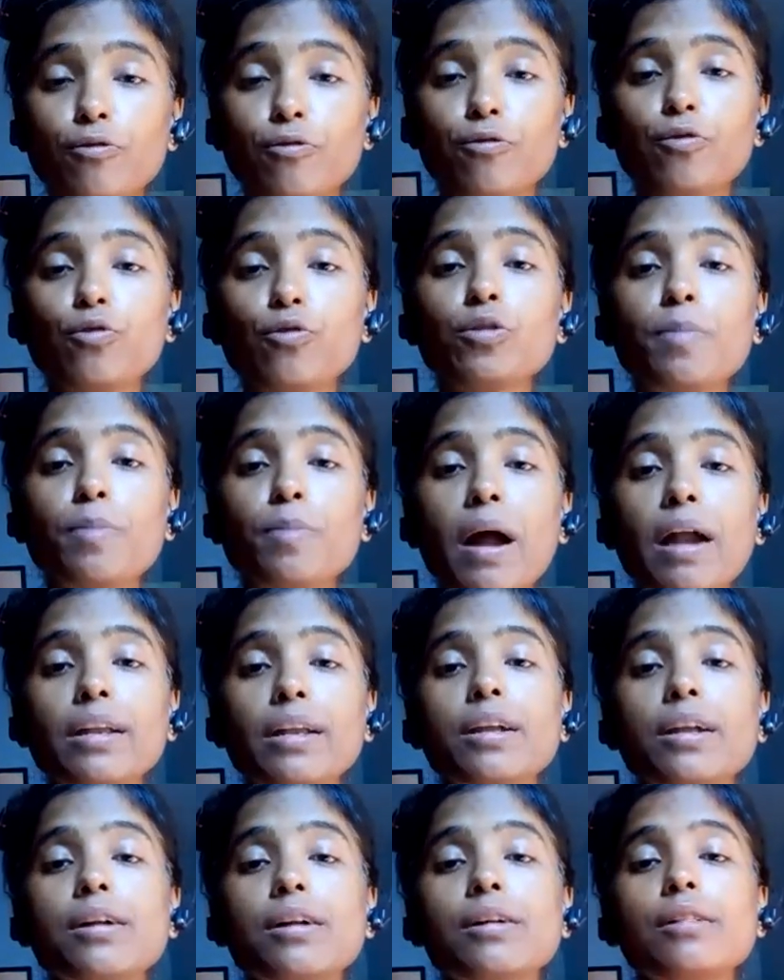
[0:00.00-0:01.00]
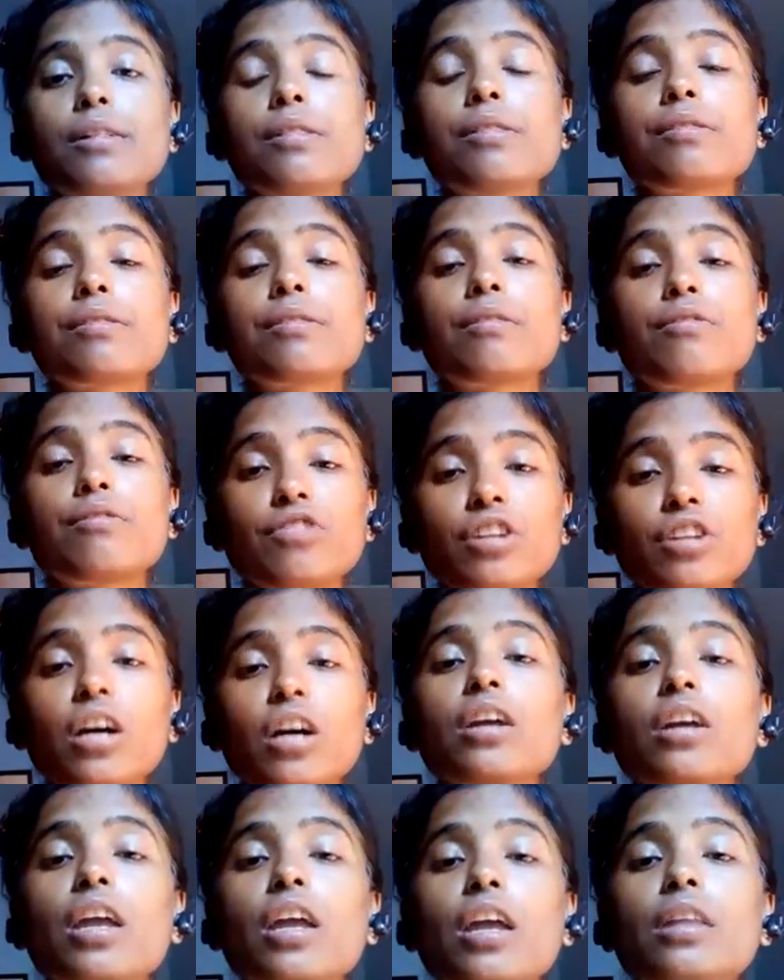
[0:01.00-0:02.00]
So food particles
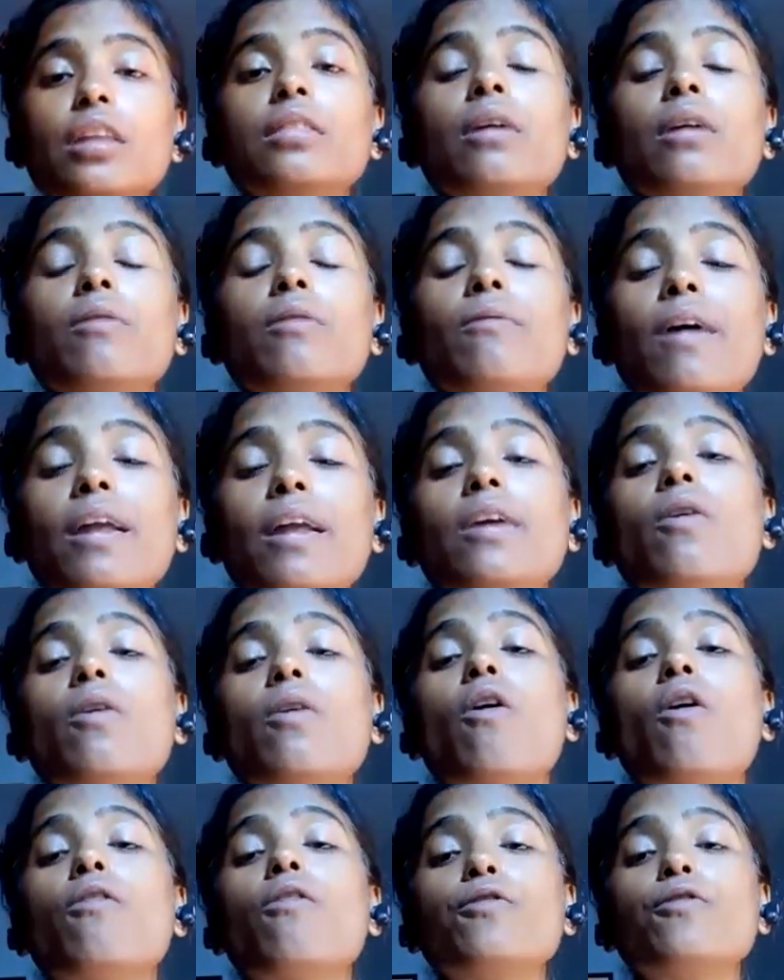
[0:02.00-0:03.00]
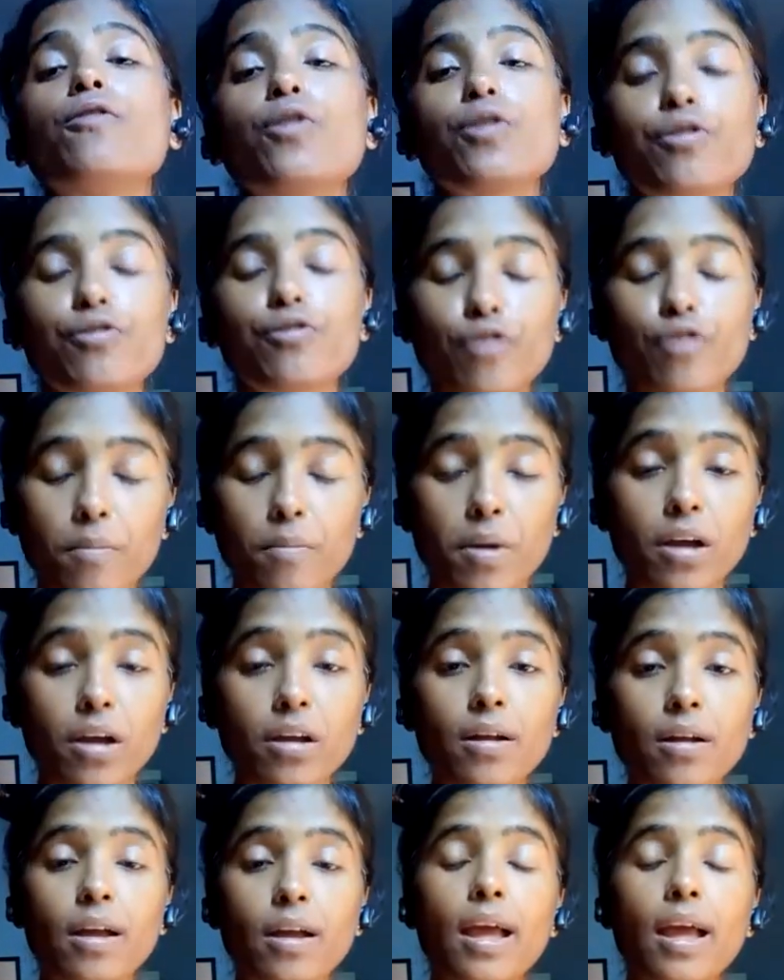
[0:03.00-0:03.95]
stuck in the valley of your stomach